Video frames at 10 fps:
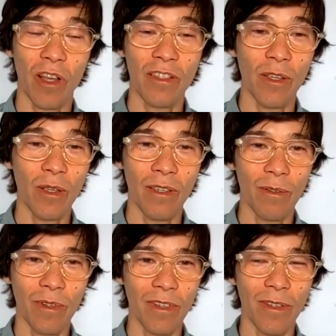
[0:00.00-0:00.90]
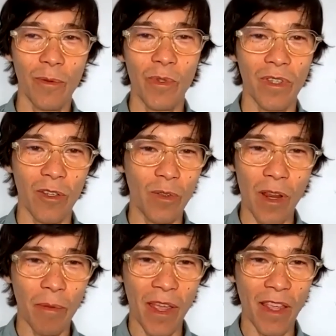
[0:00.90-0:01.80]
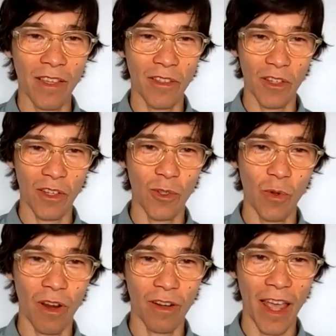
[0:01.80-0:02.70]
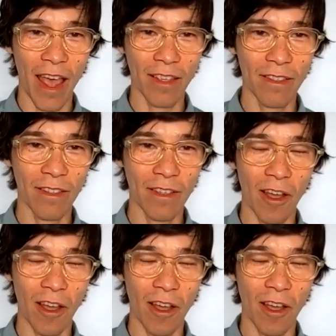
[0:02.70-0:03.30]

Chelsea was an amazing addition to our cast.